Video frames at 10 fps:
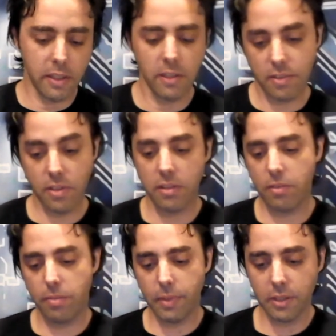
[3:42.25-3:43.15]
and it's not
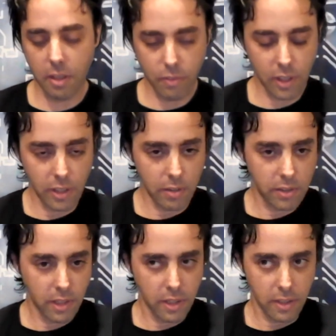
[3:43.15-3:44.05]
being done really on
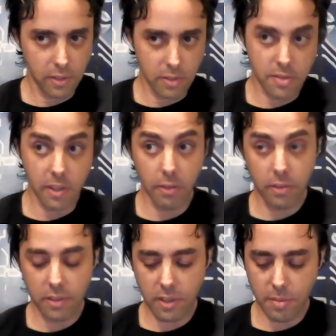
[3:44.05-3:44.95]
the
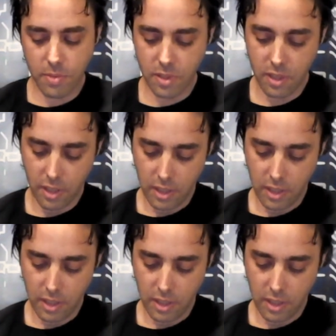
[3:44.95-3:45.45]
security team's